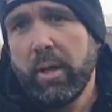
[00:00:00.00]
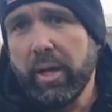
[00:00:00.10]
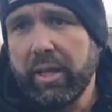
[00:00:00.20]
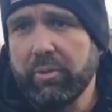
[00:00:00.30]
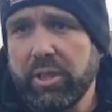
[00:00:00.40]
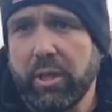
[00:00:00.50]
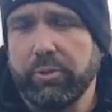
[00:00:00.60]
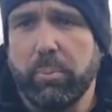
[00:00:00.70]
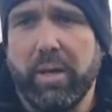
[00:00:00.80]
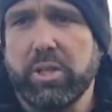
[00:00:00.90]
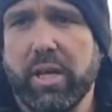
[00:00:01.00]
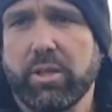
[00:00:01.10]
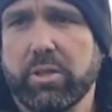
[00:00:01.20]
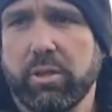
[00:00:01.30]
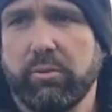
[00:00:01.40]
and give ourselves the best
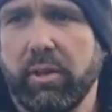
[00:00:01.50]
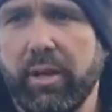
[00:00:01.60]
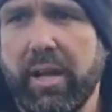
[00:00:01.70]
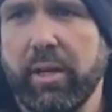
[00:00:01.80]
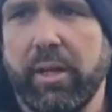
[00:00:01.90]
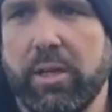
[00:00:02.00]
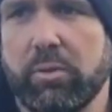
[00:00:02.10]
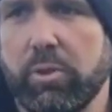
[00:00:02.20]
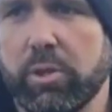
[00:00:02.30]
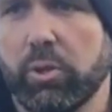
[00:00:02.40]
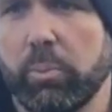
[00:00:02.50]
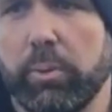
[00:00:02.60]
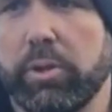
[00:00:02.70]
chance of getting a decent result.